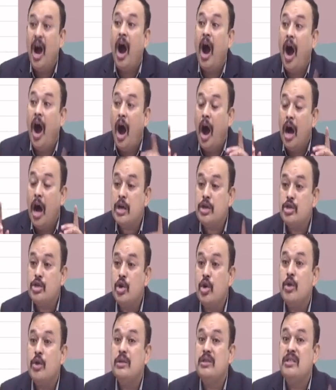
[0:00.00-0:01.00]

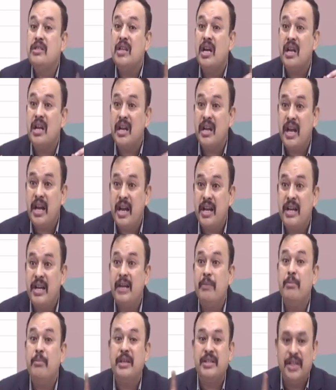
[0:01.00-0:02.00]
auto-generated
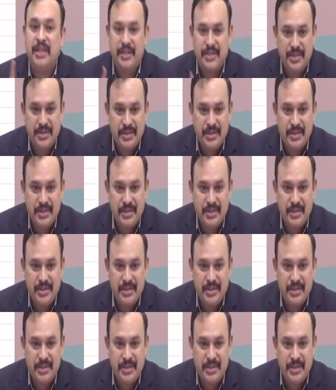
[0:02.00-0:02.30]
message